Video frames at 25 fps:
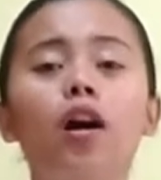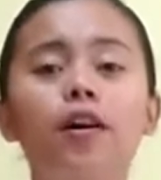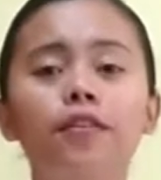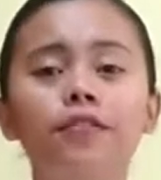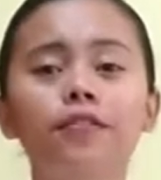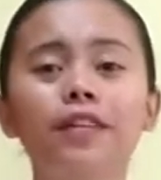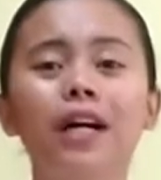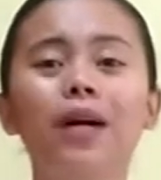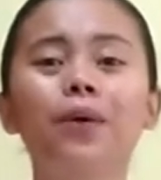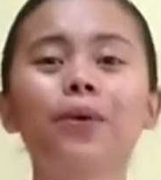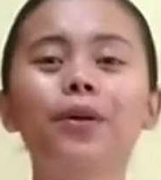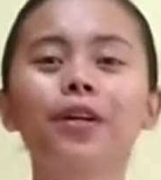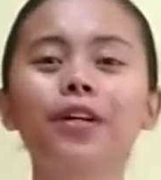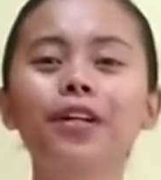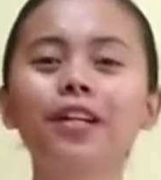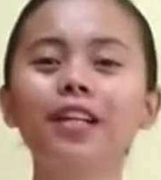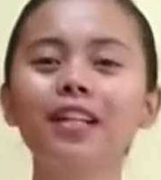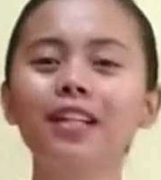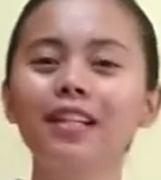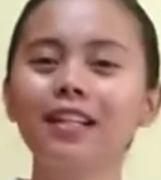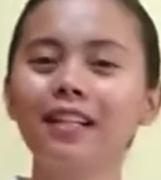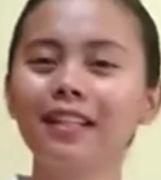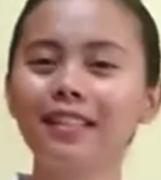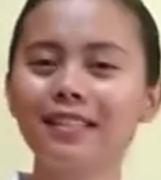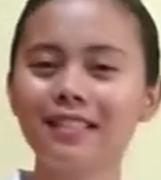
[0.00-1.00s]
of
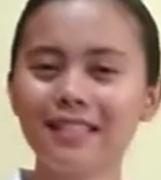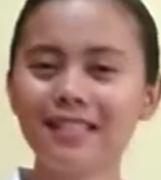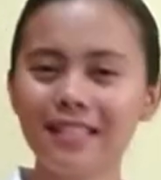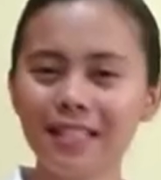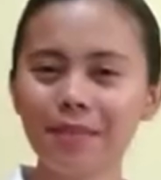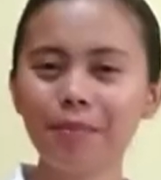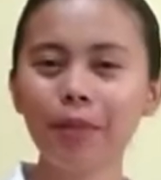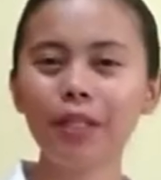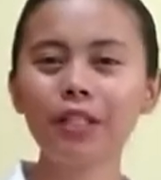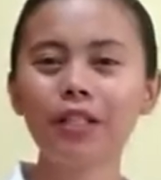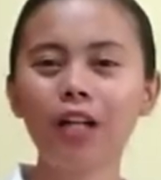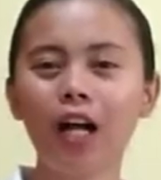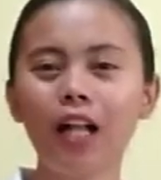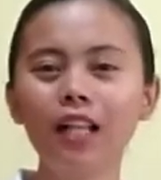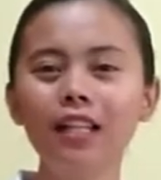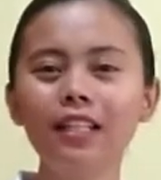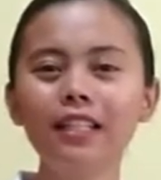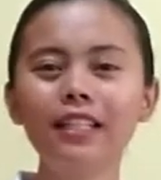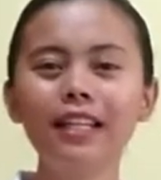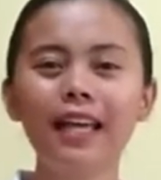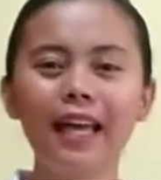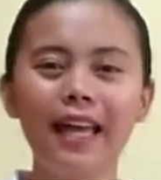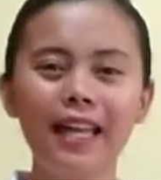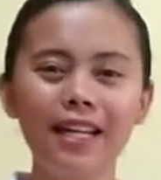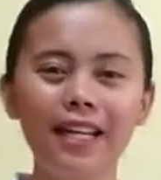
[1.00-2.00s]
our sigmoid
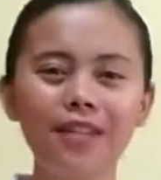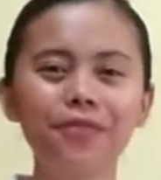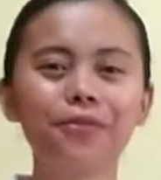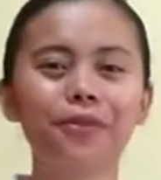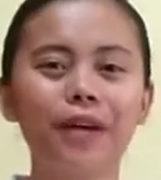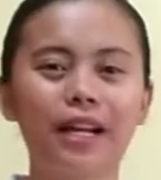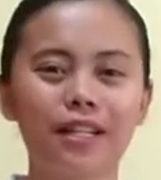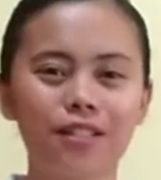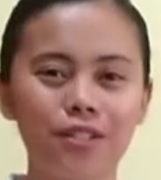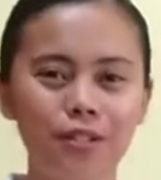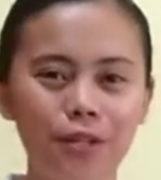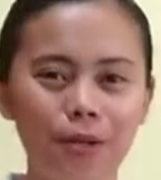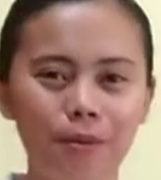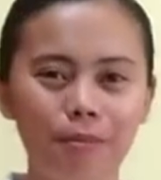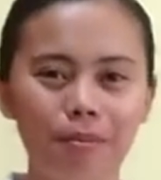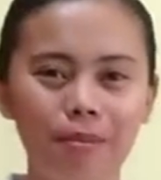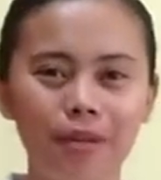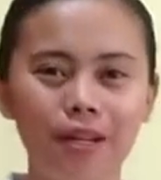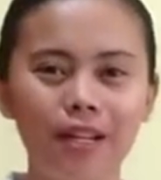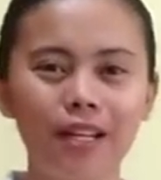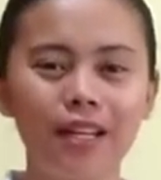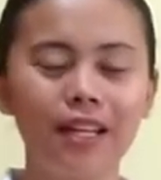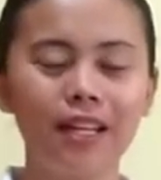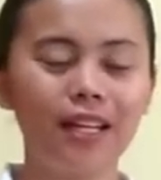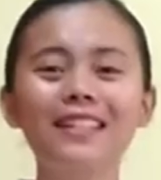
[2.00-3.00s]
colon and rectum,
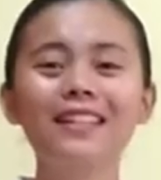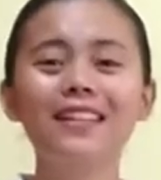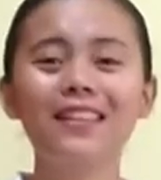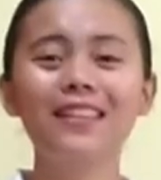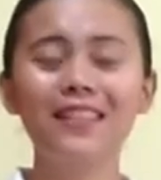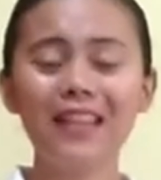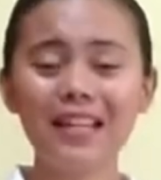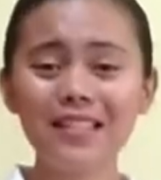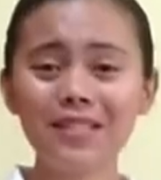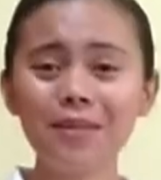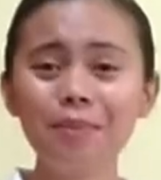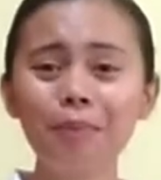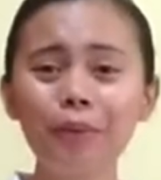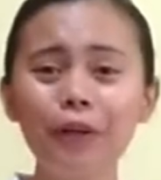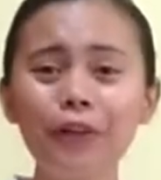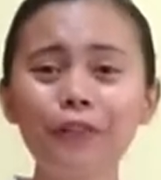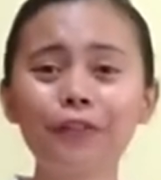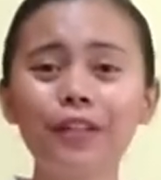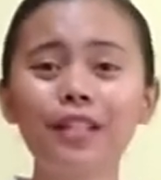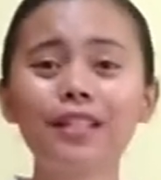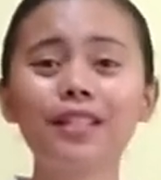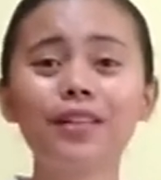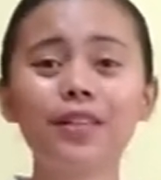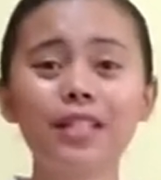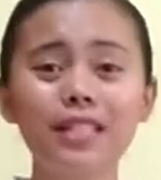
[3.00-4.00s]
thus
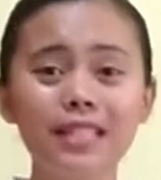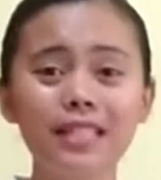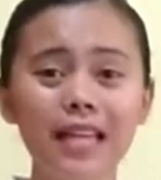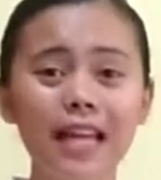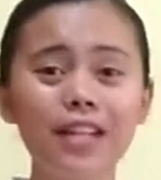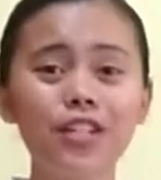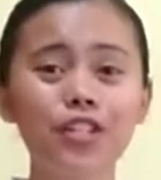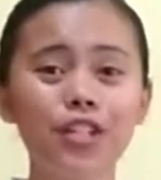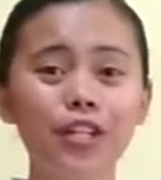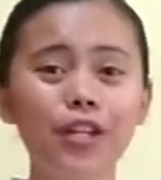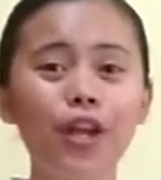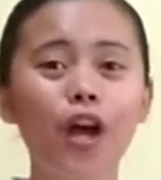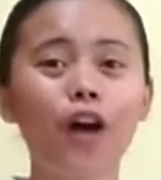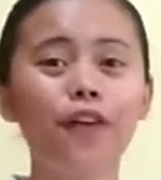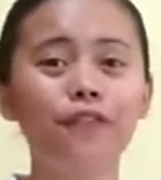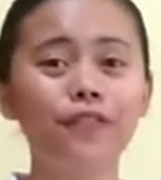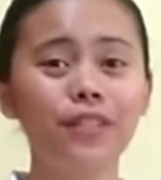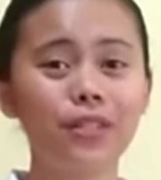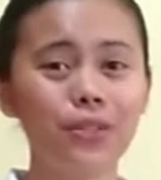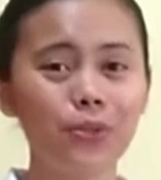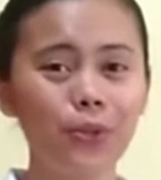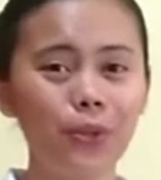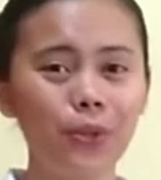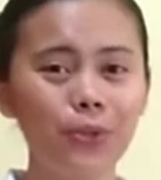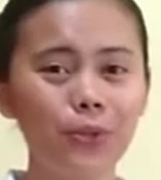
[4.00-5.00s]
improving the retention of
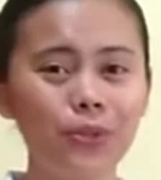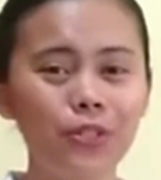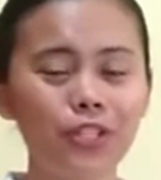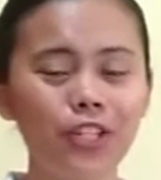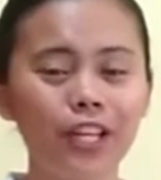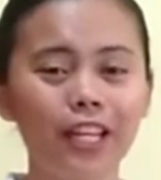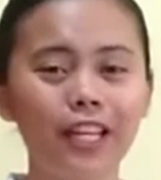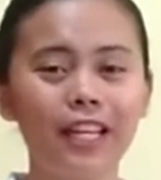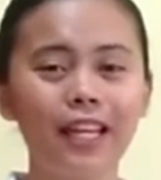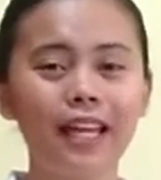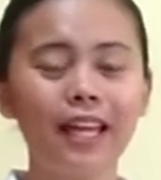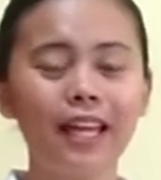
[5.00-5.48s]
the solution.